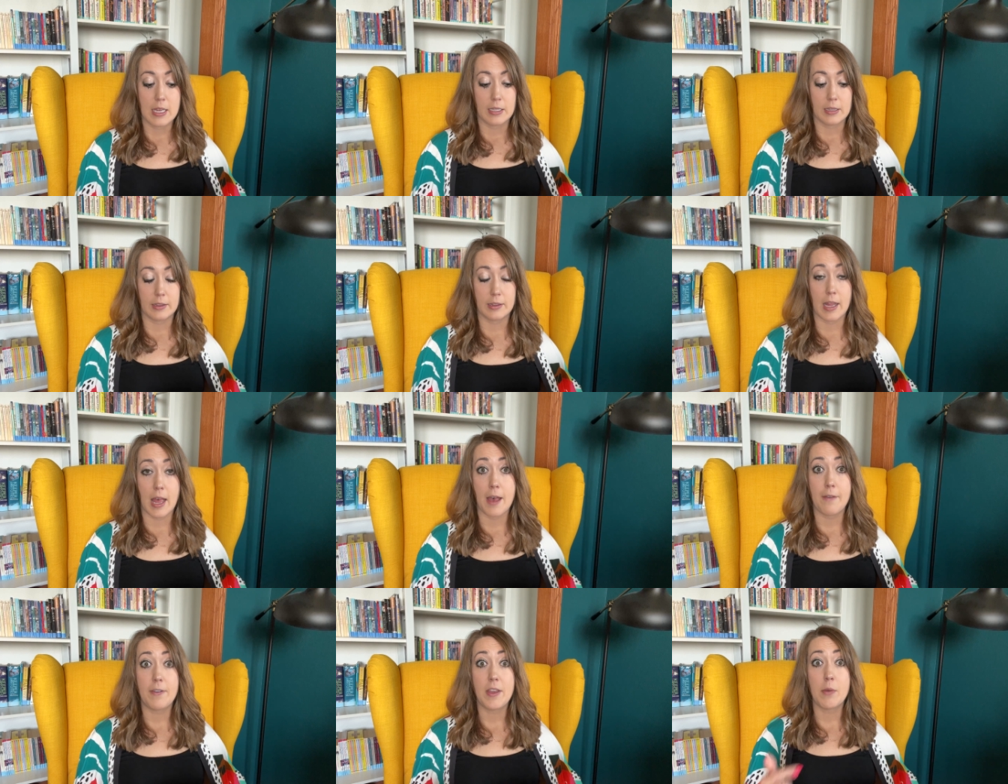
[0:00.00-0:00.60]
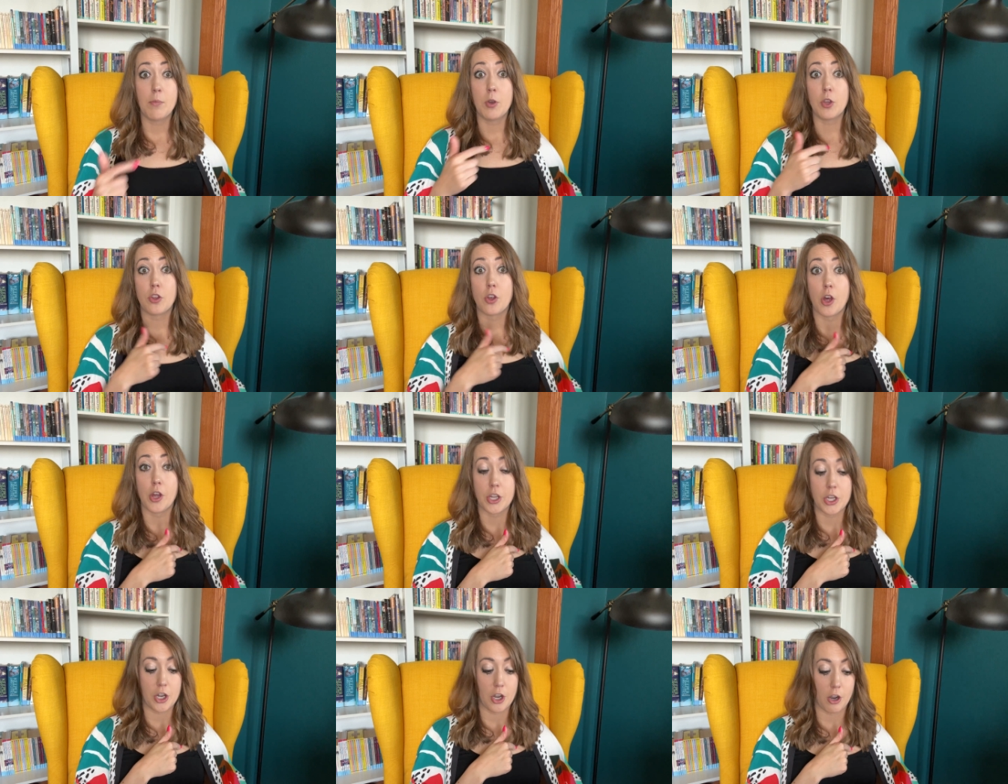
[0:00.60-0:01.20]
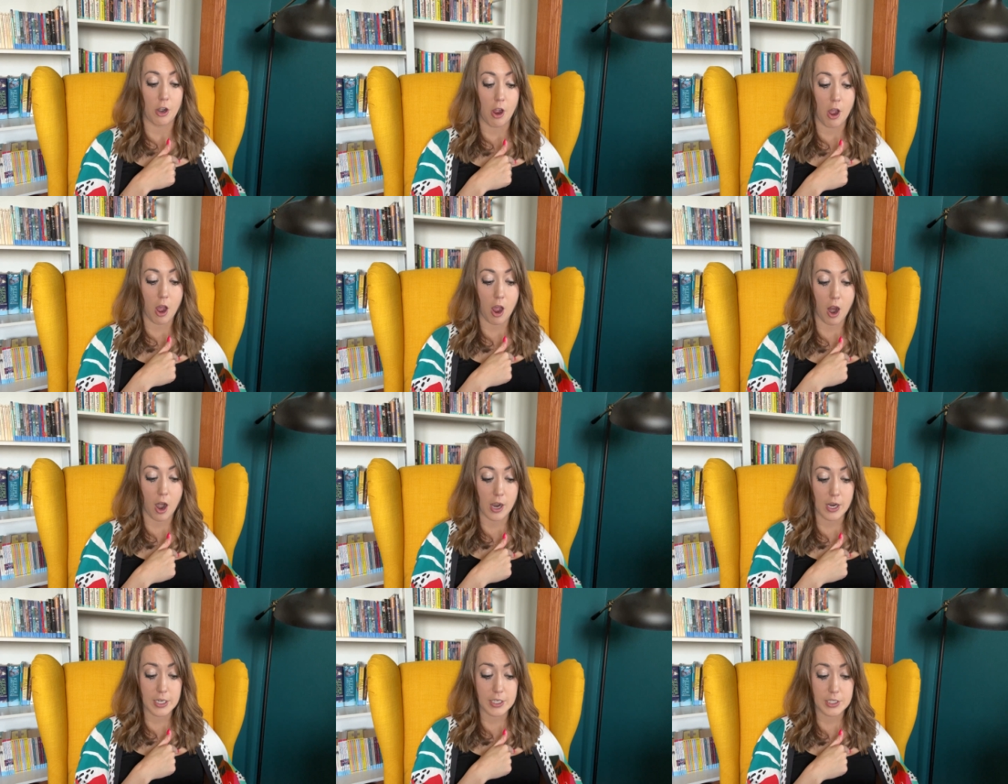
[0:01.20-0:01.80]
Love him with all your
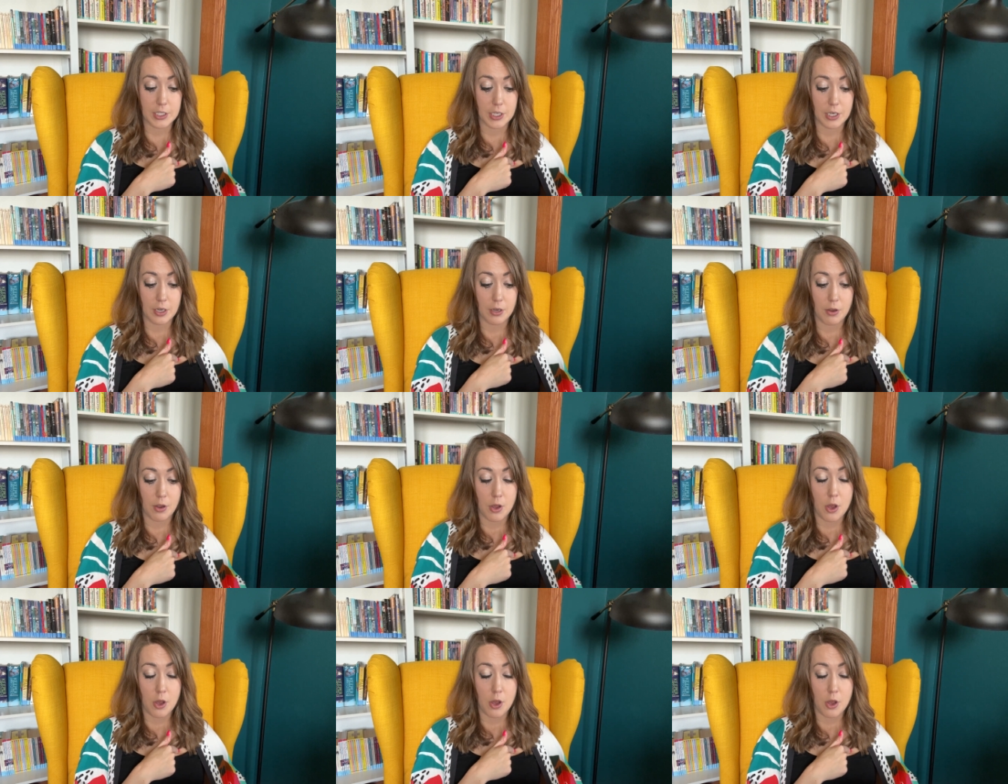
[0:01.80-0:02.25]
heart,